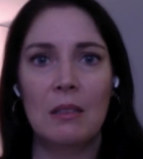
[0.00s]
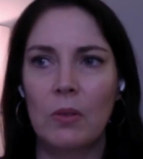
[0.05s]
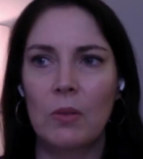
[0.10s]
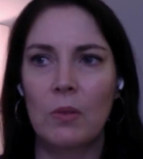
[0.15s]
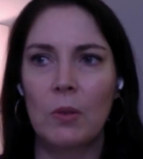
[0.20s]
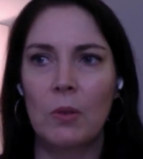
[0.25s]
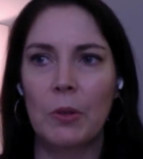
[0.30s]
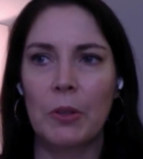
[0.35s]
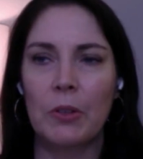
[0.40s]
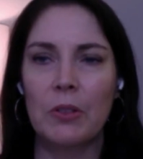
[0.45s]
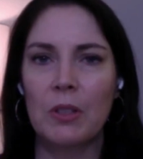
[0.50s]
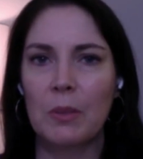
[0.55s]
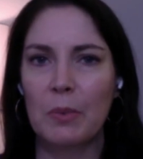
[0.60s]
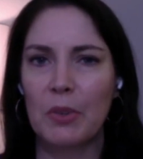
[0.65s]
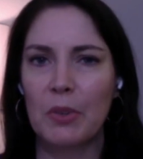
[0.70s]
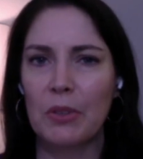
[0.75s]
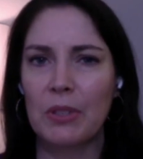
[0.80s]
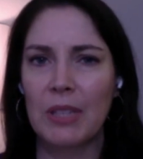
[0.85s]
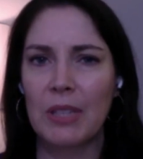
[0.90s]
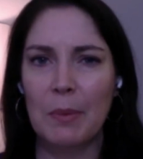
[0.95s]
or there's the
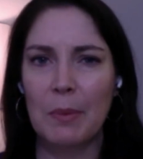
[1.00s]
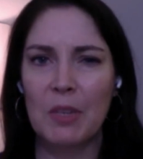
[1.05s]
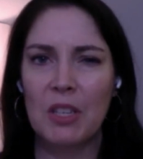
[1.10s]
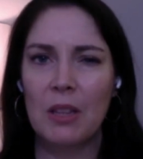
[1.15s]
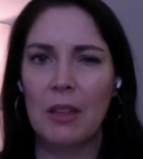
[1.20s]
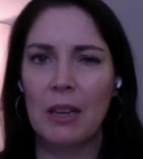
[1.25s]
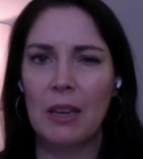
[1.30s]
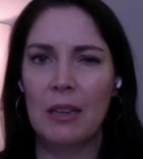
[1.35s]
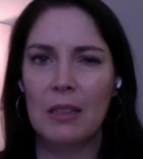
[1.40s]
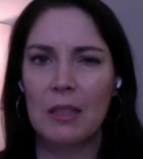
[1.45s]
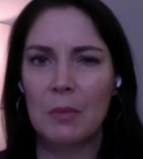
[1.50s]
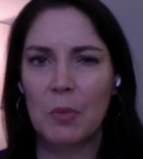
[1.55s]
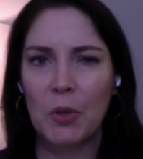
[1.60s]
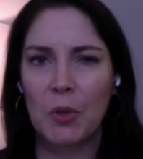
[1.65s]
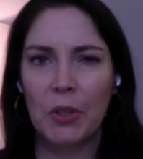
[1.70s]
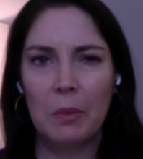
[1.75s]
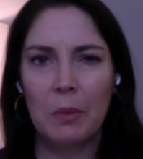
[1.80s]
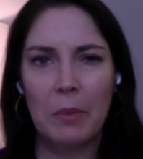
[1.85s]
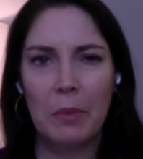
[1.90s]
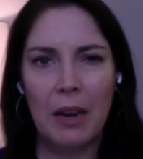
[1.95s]
perception that it's
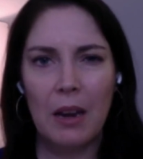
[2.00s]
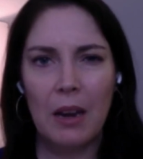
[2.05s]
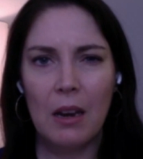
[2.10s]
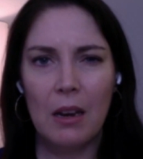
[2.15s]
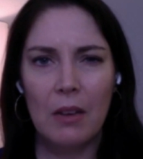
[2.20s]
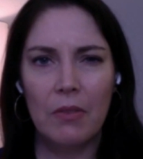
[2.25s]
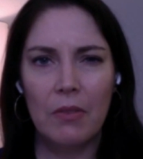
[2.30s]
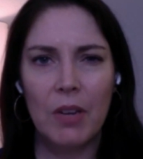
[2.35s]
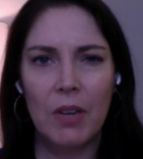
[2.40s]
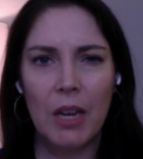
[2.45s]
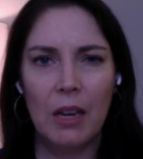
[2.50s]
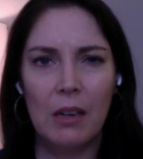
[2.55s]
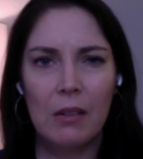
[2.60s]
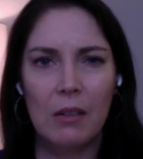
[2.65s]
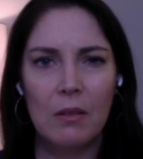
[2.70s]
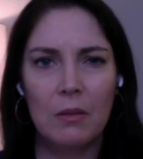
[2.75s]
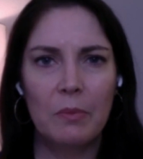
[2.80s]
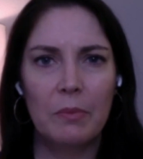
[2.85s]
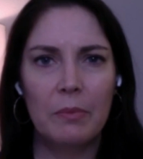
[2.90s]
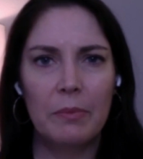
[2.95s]
more competitive
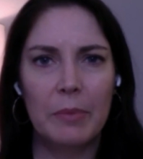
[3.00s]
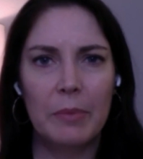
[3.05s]
now